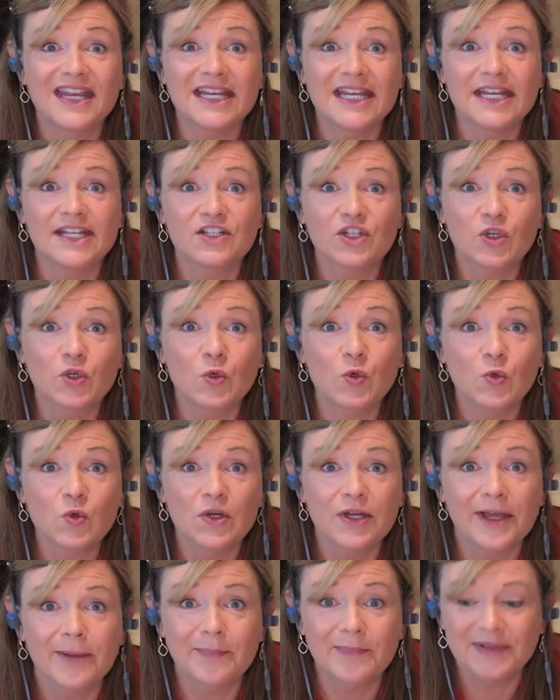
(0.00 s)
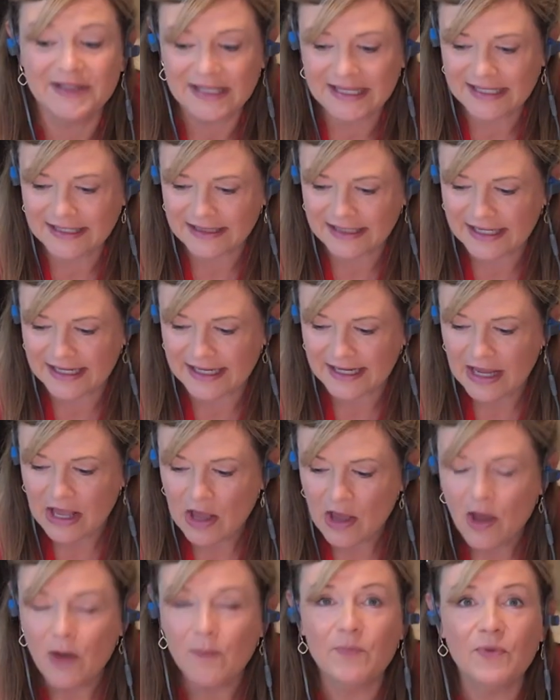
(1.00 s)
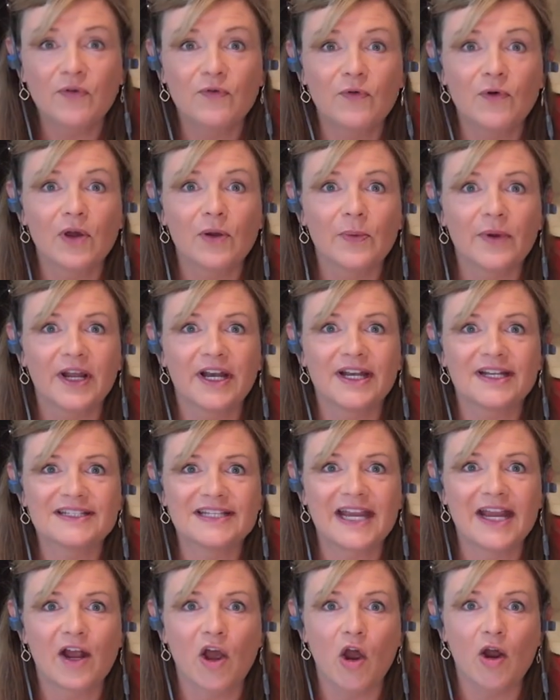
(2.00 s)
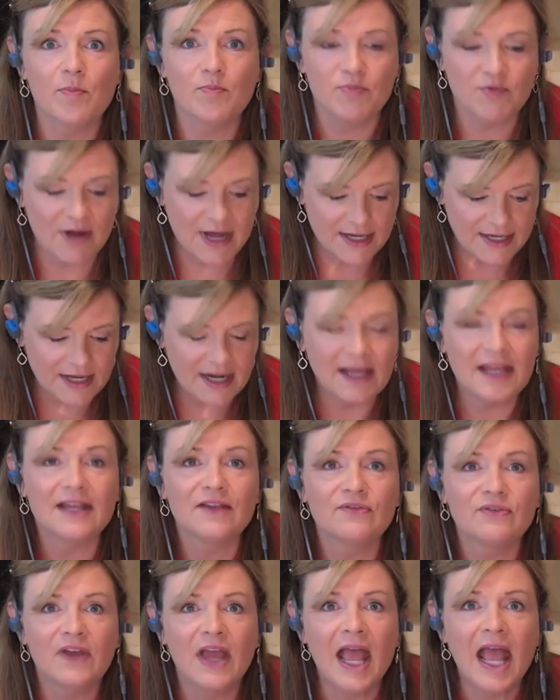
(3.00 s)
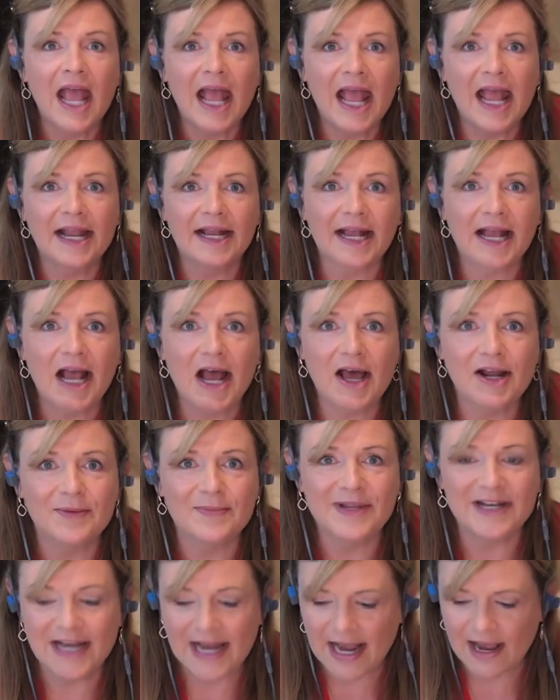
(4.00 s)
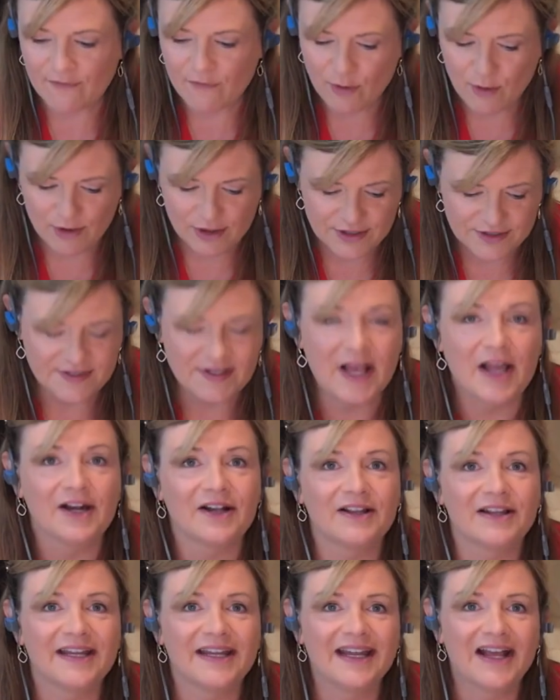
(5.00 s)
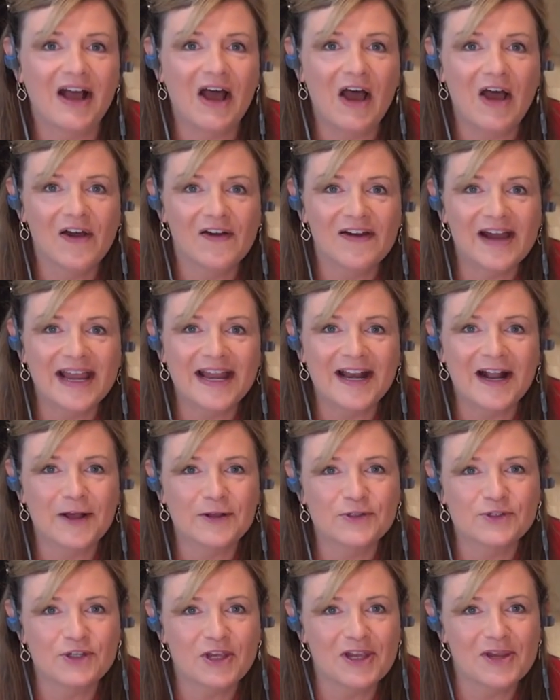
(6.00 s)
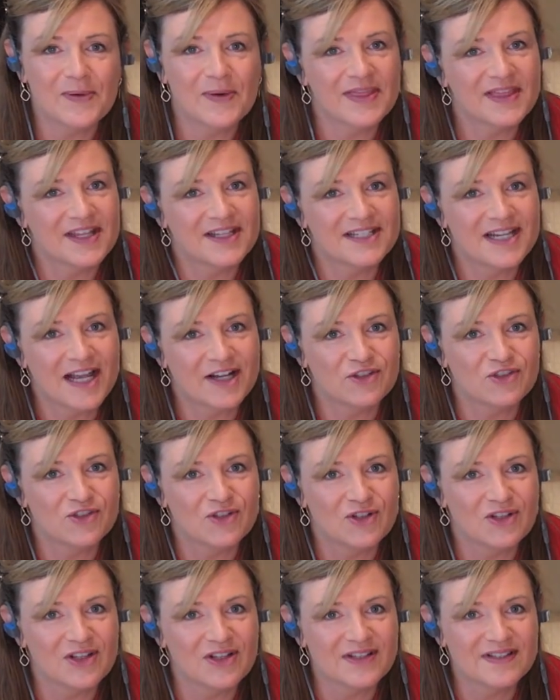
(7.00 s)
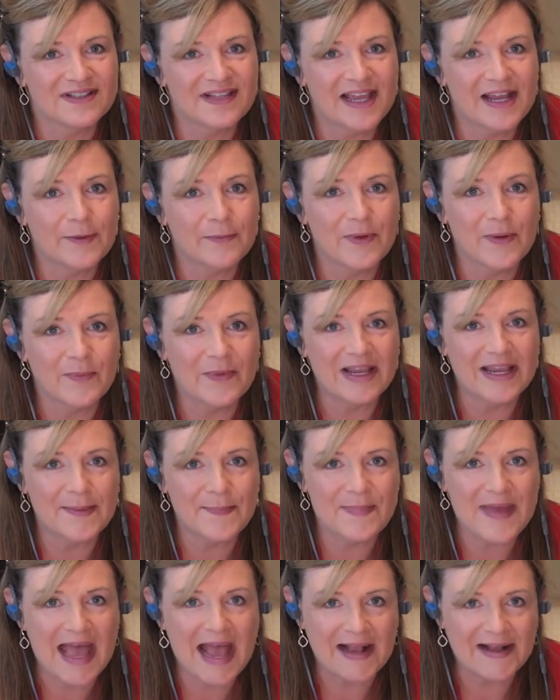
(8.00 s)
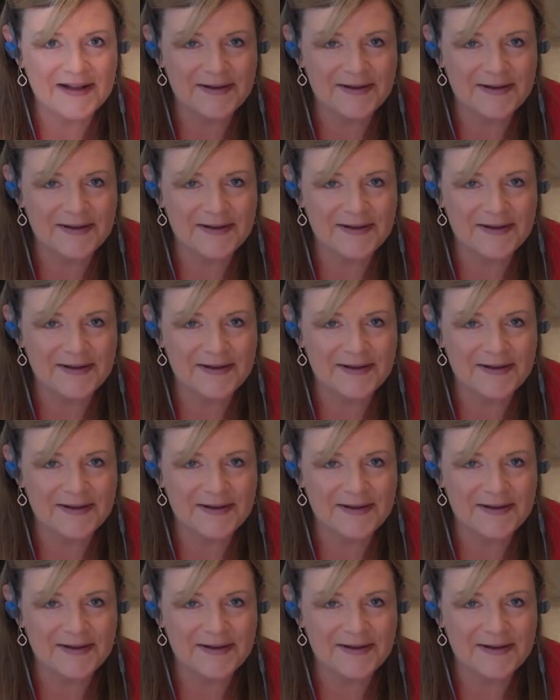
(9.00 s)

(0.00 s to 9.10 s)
need to cool completely before we're gonna take our bread knife and cut them in half horizontally. All right, I'll show you what the texture looks like when we get back.